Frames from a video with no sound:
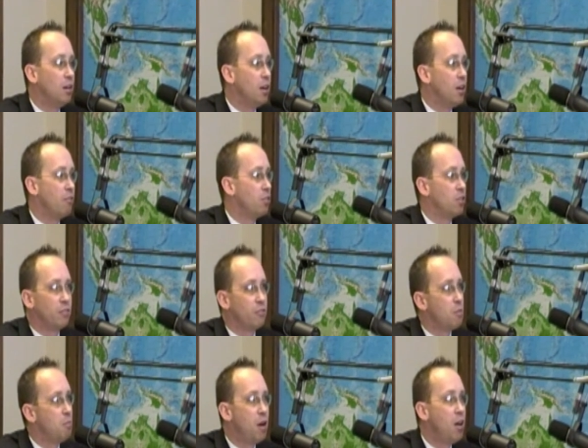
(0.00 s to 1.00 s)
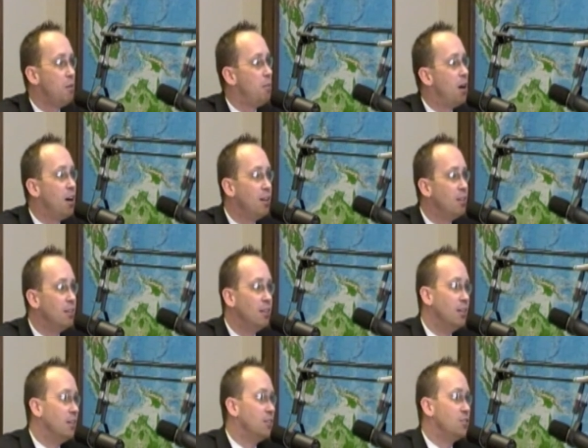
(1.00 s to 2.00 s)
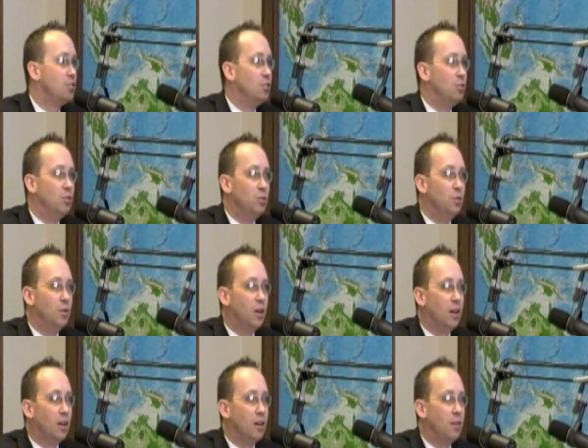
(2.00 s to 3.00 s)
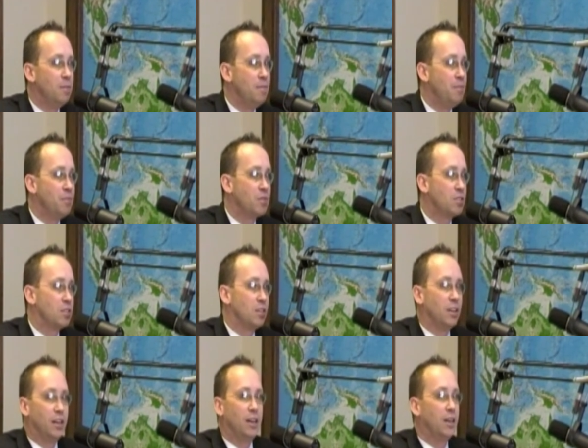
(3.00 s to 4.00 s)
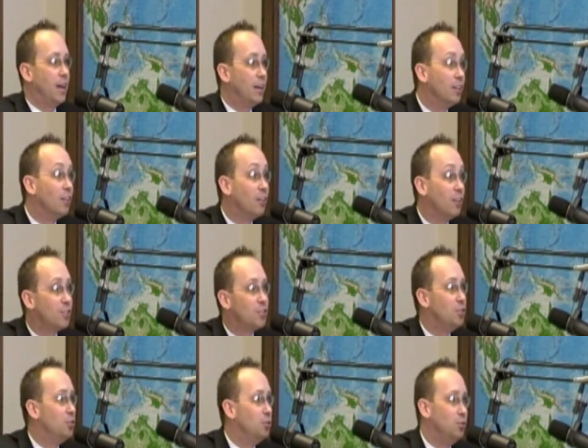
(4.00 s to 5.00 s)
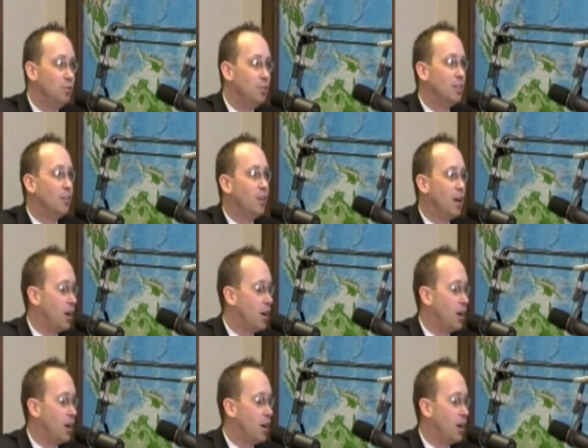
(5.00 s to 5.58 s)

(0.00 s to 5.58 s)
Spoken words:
everything from Pol Pot to Hitler, to